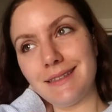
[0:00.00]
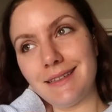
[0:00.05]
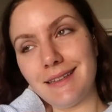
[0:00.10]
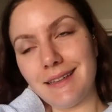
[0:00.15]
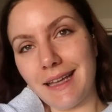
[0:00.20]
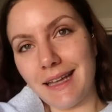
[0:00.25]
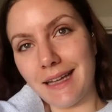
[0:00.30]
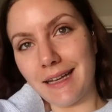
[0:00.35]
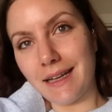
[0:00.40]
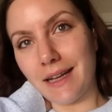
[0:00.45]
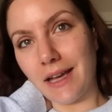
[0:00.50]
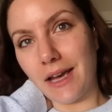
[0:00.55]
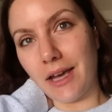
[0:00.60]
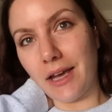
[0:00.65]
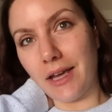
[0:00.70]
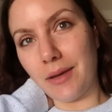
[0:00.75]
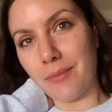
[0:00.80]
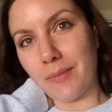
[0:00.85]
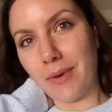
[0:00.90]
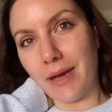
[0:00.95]
then
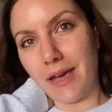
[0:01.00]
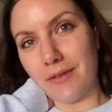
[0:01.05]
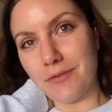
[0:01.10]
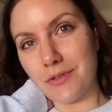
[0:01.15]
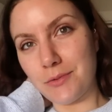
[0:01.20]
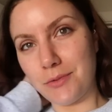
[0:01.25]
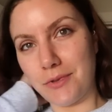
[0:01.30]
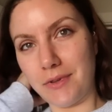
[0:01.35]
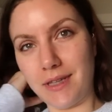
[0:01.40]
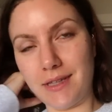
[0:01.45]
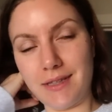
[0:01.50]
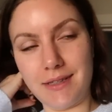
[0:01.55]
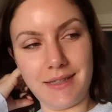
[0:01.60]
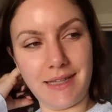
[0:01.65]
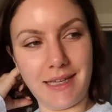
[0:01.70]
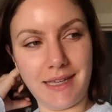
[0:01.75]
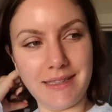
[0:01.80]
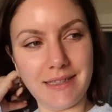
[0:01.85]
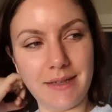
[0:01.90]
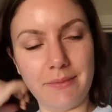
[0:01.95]
I might have a smoothie
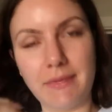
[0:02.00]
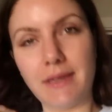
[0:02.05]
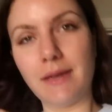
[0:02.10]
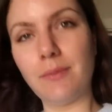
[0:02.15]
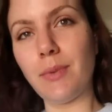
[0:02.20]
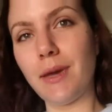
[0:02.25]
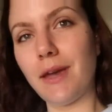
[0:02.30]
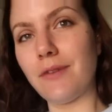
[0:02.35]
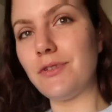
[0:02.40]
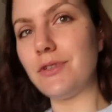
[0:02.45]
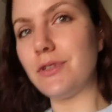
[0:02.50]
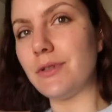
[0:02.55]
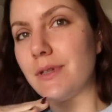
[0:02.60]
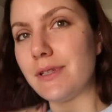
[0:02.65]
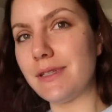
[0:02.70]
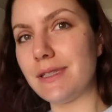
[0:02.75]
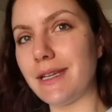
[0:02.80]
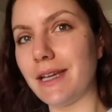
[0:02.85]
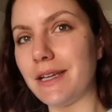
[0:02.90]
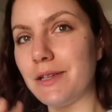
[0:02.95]
and eat something, but I have to do
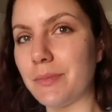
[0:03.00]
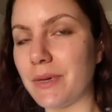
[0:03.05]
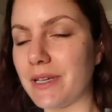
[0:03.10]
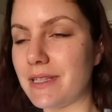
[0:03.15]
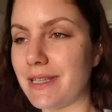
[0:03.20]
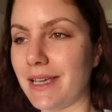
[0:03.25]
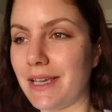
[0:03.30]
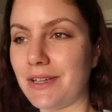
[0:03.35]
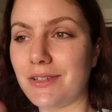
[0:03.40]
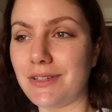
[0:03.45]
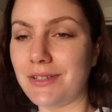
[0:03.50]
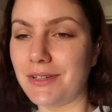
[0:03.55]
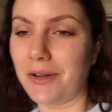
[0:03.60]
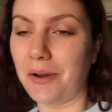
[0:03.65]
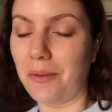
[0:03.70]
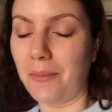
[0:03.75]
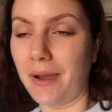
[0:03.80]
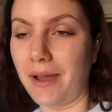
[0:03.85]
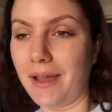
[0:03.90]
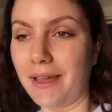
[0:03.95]
it stage by stage. I don't
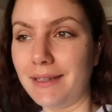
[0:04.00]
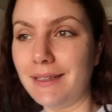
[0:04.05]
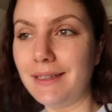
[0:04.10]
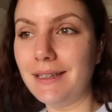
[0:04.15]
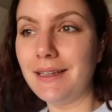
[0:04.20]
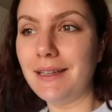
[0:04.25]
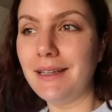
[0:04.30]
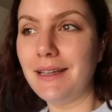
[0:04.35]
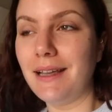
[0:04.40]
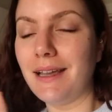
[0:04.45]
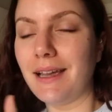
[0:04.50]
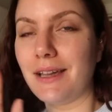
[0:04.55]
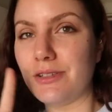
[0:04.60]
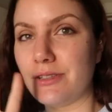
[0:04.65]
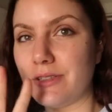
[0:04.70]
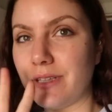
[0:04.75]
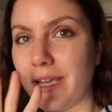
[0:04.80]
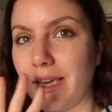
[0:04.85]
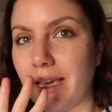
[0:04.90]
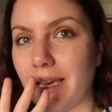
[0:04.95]
know why. I
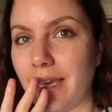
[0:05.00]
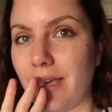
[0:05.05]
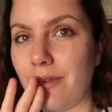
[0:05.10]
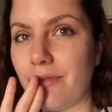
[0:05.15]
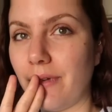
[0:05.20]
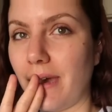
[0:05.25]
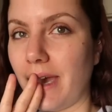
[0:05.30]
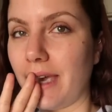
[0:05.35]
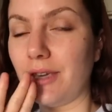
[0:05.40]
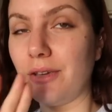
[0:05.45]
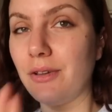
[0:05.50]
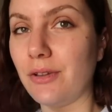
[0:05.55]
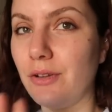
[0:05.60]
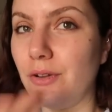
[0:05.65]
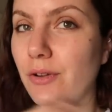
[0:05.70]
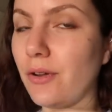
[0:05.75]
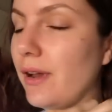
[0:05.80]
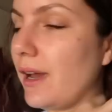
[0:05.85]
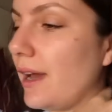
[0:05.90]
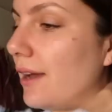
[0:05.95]
just like, if I could
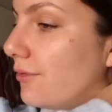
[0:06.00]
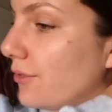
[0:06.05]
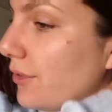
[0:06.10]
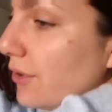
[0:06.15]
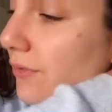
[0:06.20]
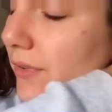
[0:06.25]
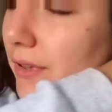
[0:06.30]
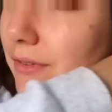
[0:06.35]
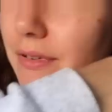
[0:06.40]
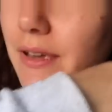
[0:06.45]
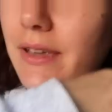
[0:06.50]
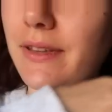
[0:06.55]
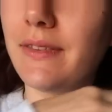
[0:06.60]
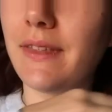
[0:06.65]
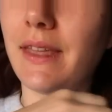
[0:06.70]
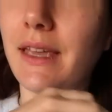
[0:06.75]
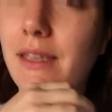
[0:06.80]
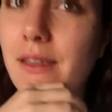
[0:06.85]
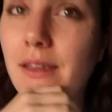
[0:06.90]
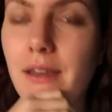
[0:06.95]
not have coffee first
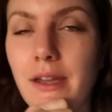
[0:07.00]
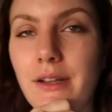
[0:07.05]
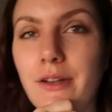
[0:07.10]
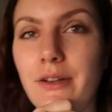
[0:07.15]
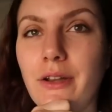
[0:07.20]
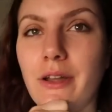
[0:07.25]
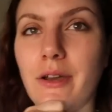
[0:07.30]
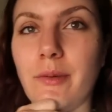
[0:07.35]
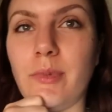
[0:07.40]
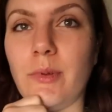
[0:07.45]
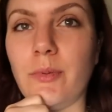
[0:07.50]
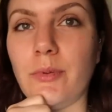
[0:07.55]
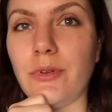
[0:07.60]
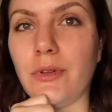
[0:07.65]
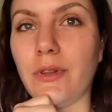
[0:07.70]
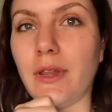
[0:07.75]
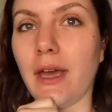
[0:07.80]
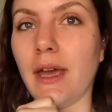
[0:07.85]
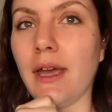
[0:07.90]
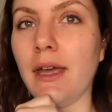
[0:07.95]
thing, I don't know how people
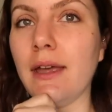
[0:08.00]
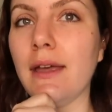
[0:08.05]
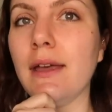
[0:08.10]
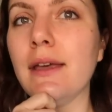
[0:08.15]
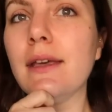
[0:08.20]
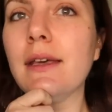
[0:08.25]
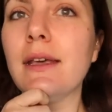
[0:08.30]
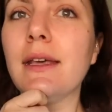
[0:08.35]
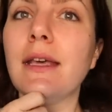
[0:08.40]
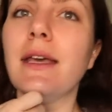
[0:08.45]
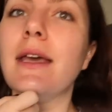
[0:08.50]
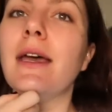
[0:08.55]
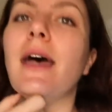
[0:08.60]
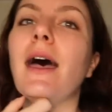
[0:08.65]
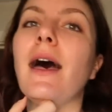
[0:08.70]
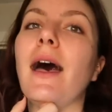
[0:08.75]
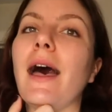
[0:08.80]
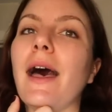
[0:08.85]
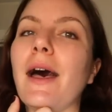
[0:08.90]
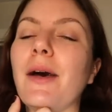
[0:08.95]
do that.
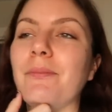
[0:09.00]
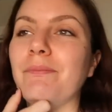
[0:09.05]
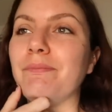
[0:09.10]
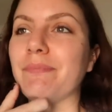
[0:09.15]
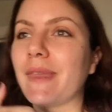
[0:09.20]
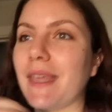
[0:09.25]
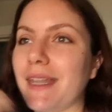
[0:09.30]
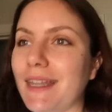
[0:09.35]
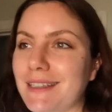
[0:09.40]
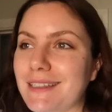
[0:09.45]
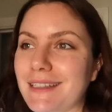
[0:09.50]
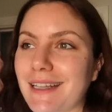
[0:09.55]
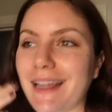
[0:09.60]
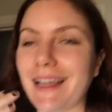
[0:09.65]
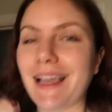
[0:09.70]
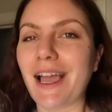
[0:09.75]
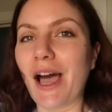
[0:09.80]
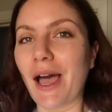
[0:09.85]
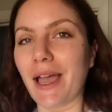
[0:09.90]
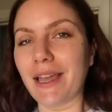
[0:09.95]
I need to
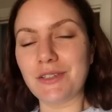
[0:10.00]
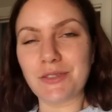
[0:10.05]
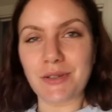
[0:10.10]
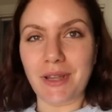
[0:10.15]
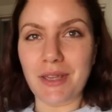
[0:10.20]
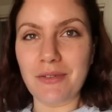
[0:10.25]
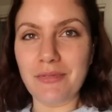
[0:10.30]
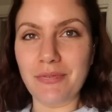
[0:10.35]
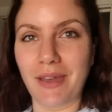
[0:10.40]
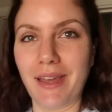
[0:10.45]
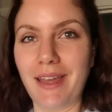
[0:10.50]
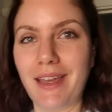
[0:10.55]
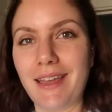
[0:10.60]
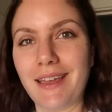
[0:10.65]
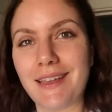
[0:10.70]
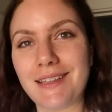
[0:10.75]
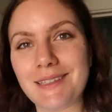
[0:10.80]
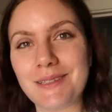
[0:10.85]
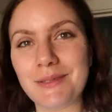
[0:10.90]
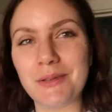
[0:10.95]
like hydrate
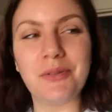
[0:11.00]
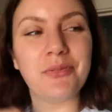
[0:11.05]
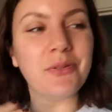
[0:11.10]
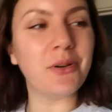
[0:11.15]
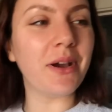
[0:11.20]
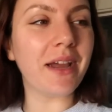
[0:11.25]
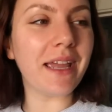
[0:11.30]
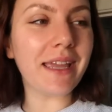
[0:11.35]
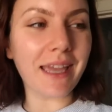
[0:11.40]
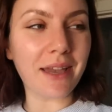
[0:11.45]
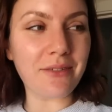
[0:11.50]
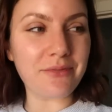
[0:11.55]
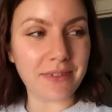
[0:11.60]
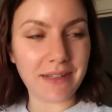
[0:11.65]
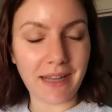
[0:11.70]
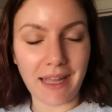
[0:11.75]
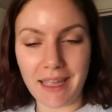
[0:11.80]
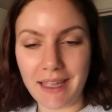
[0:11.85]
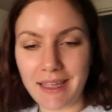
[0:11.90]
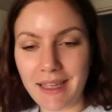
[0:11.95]
first before I
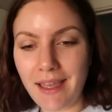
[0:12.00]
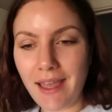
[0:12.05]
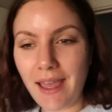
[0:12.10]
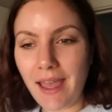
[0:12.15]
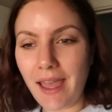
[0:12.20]
caffeinate.